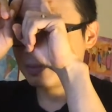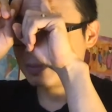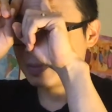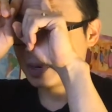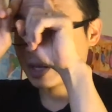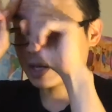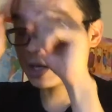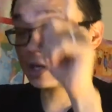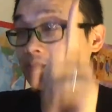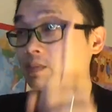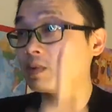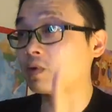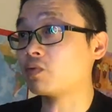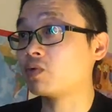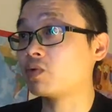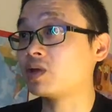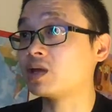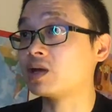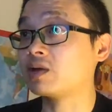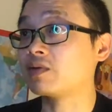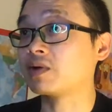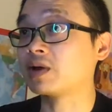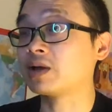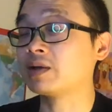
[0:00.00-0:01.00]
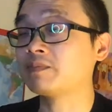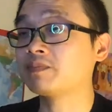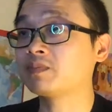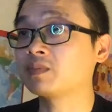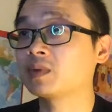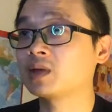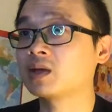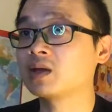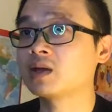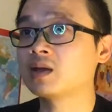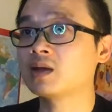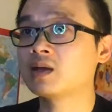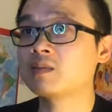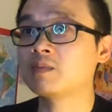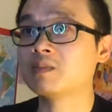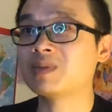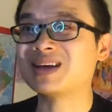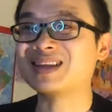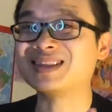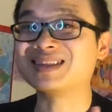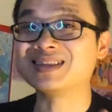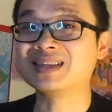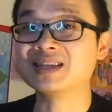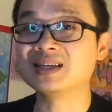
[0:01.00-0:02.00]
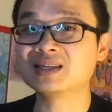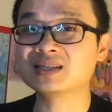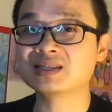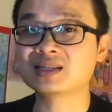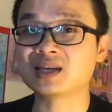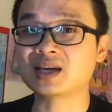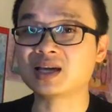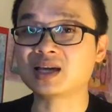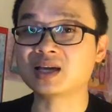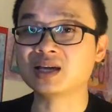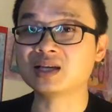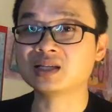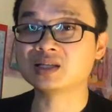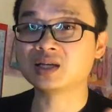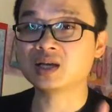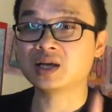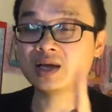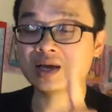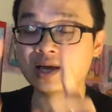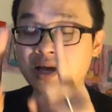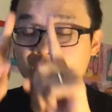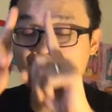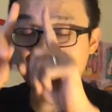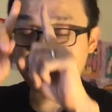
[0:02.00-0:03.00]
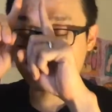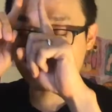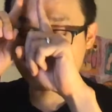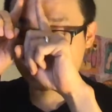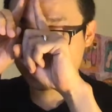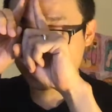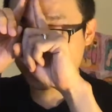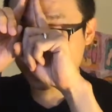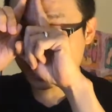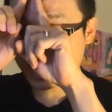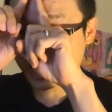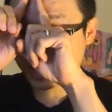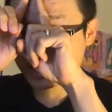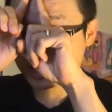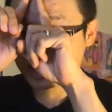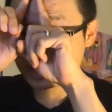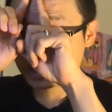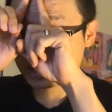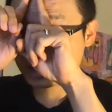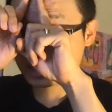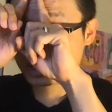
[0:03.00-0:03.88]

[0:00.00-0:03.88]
bladder meridian, right? But in this case, I would like